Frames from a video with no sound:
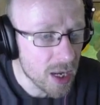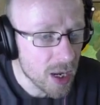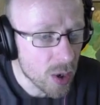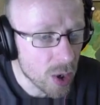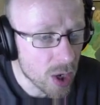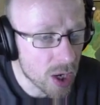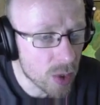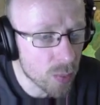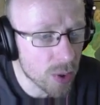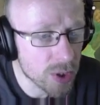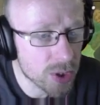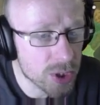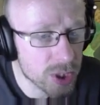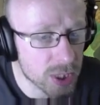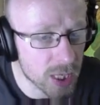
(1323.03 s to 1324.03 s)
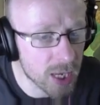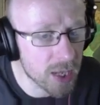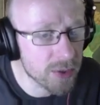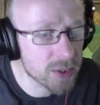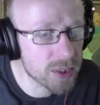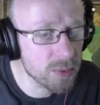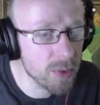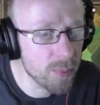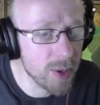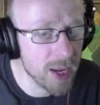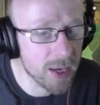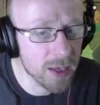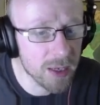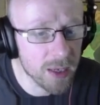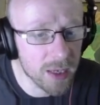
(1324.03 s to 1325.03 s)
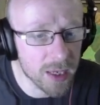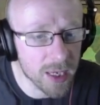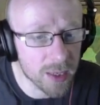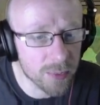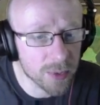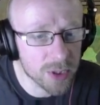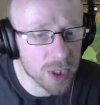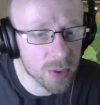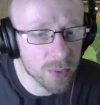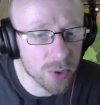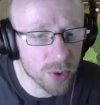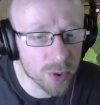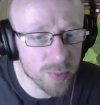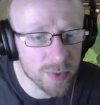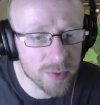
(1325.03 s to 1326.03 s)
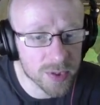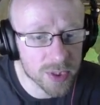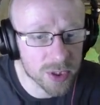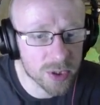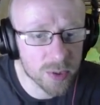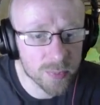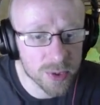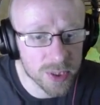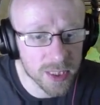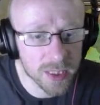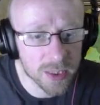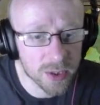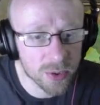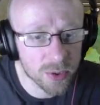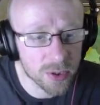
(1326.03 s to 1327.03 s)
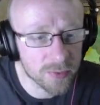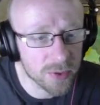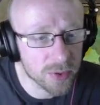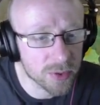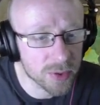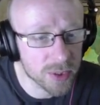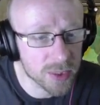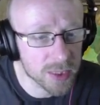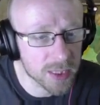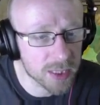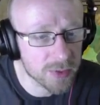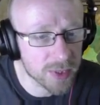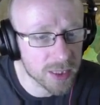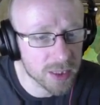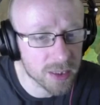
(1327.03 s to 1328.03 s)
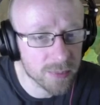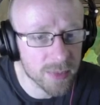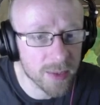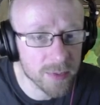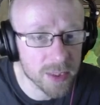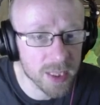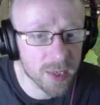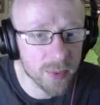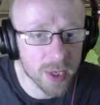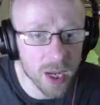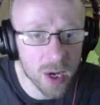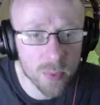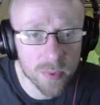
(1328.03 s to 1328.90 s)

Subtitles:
Once the summary panel will turn on automatically resume, proceeding to all of our orders in direction of the map. So there we go.